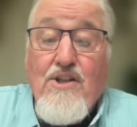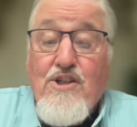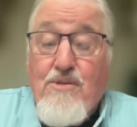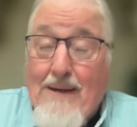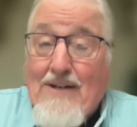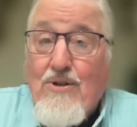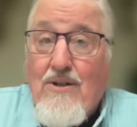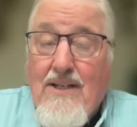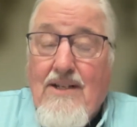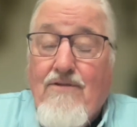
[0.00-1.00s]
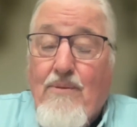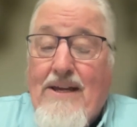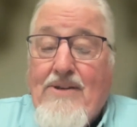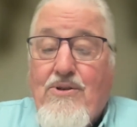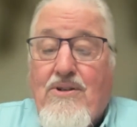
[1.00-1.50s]
special
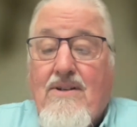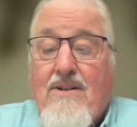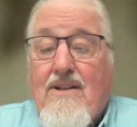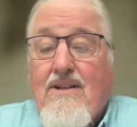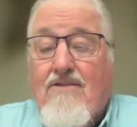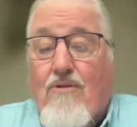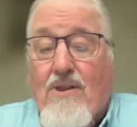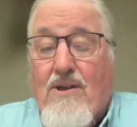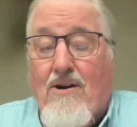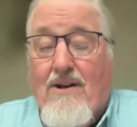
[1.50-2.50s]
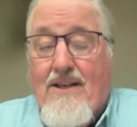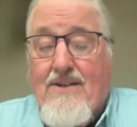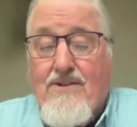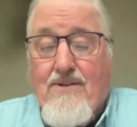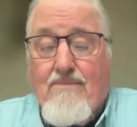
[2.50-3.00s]
information for the
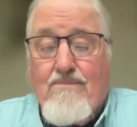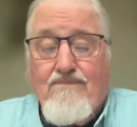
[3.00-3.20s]
audience.